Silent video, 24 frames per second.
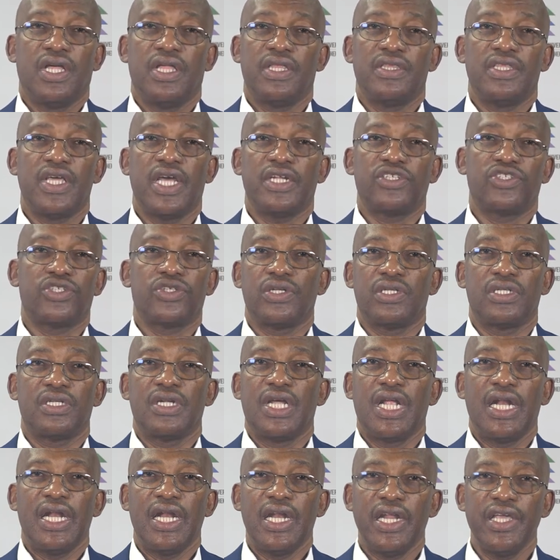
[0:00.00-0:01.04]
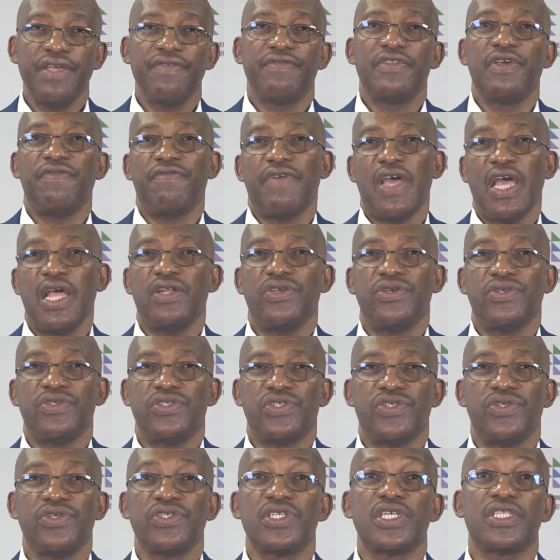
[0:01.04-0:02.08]
that should live the values
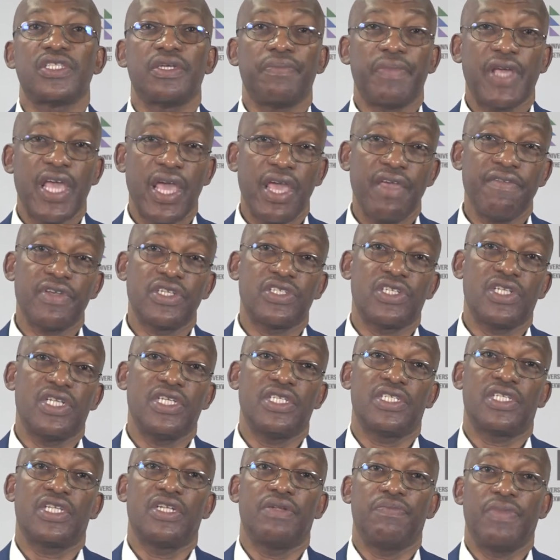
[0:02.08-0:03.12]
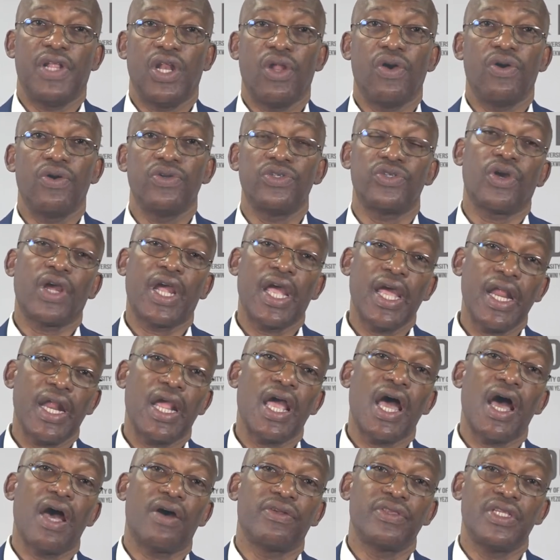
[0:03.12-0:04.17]
using the behaviors listed below to carry
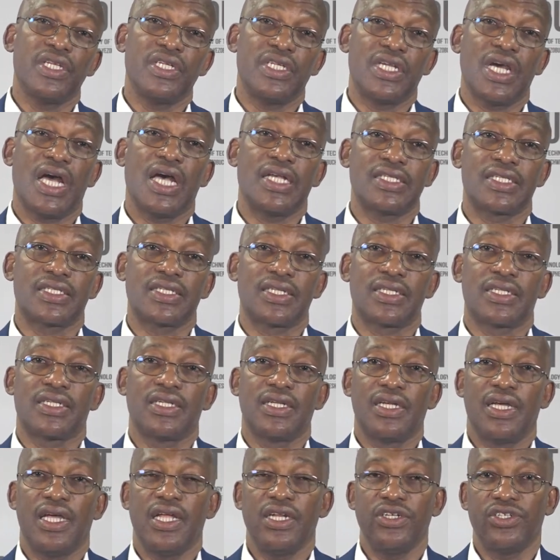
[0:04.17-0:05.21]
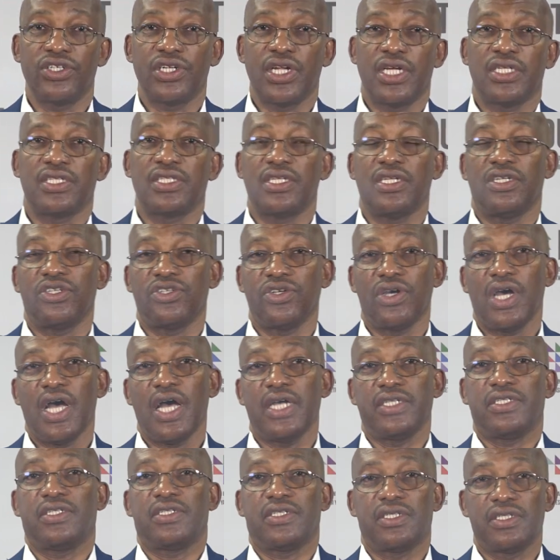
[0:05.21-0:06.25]
out the tasks entrusted to
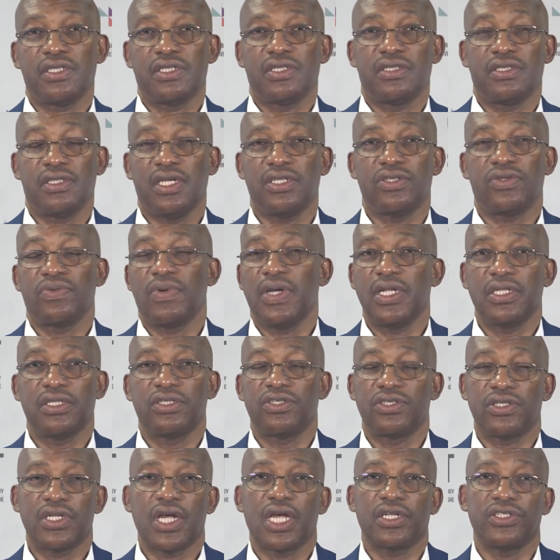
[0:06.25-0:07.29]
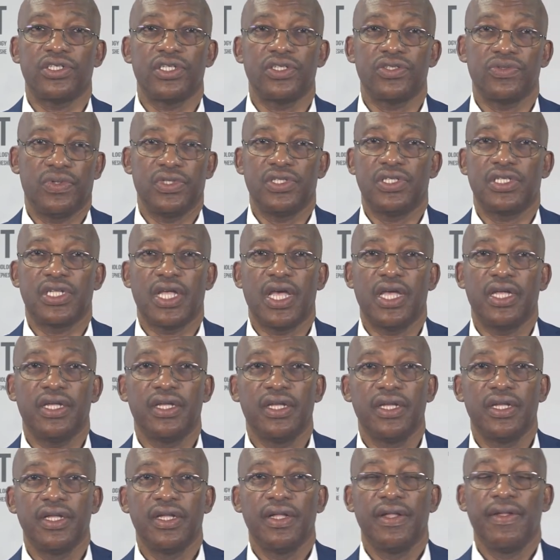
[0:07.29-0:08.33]
us. That's what structures would say.
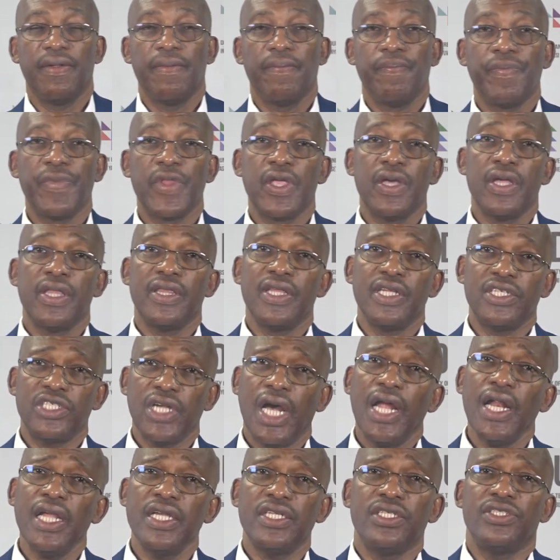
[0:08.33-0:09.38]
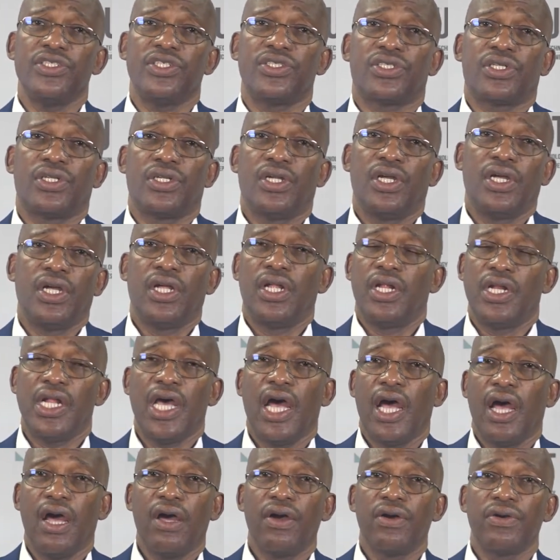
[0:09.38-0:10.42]
The challenge
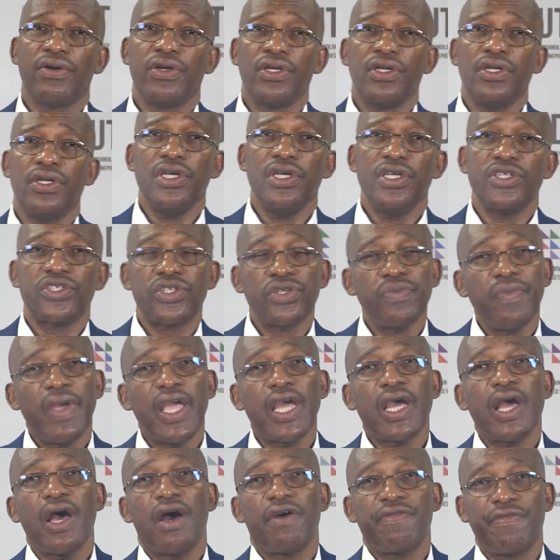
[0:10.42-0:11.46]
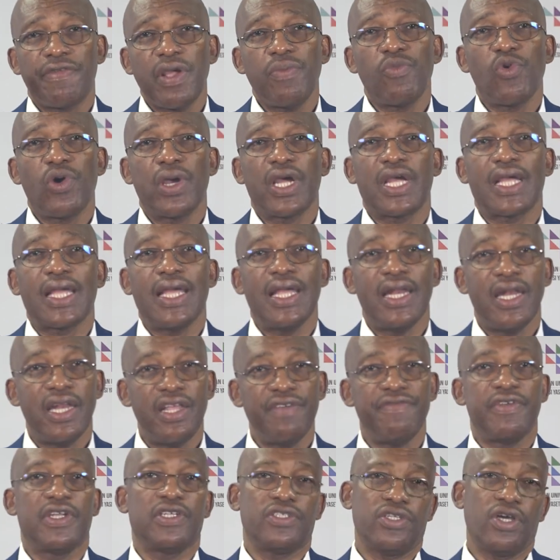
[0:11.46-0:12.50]
now is to make our framework a
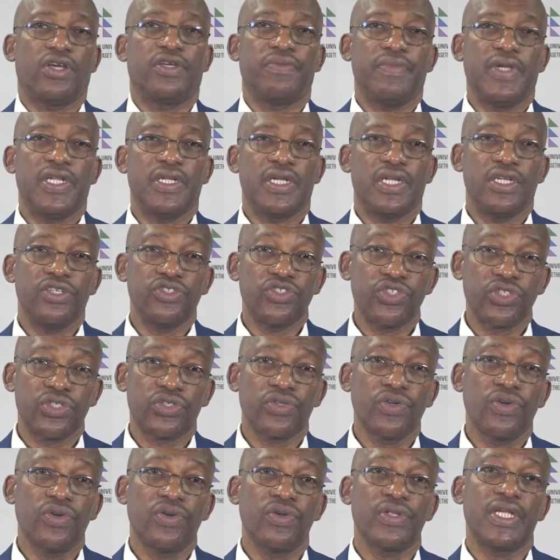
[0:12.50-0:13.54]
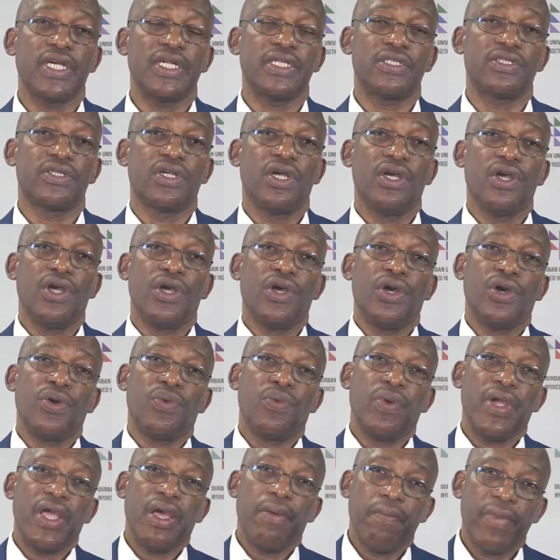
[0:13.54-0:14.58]
living document and ensure that
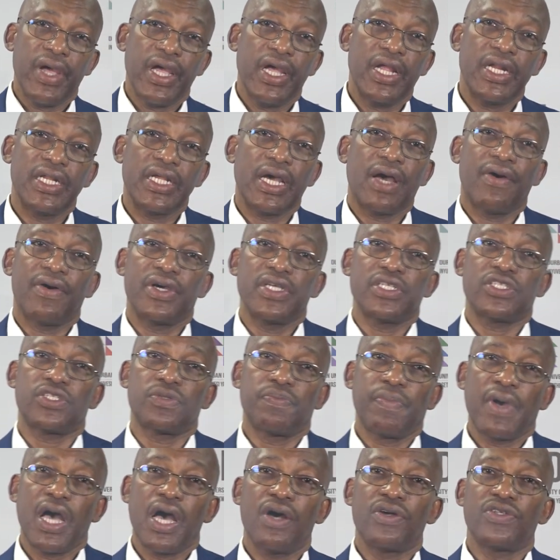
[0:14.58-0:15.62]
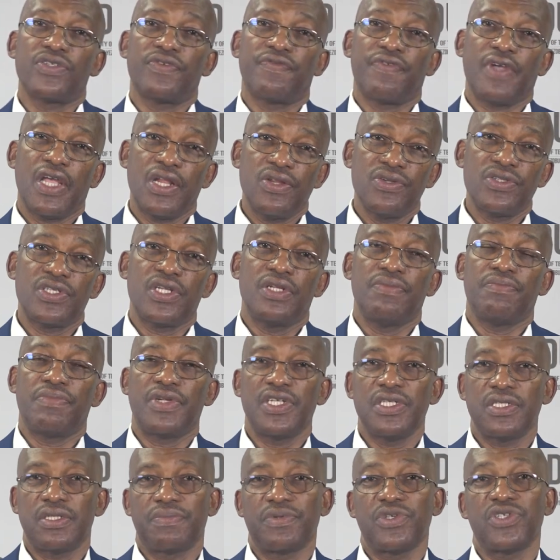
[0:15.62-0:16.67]
we embed our espoused values and
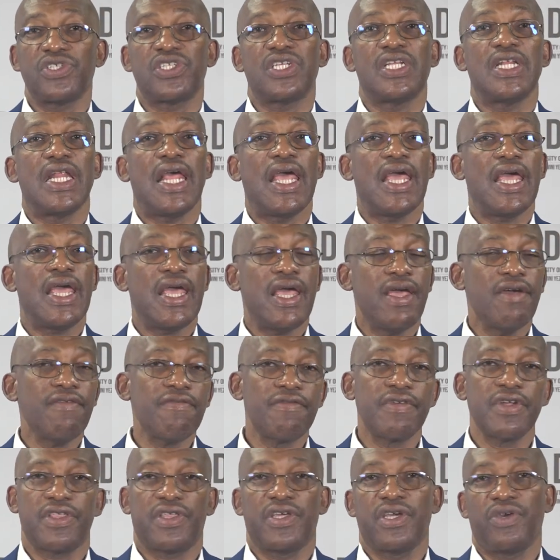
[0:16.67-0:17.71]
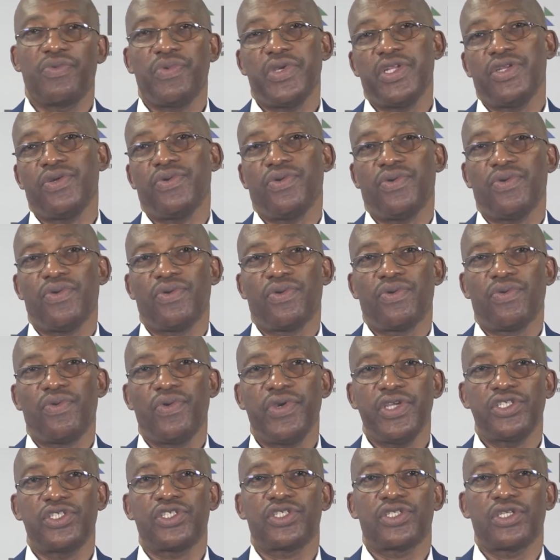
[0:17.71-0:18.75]
principles in everything we do,
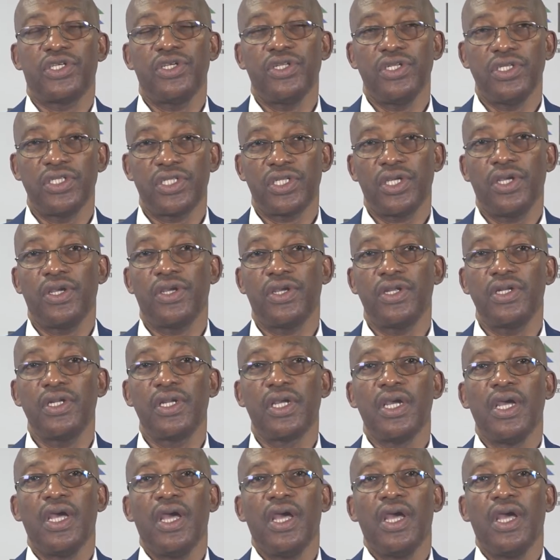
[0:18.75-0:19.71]
which in turn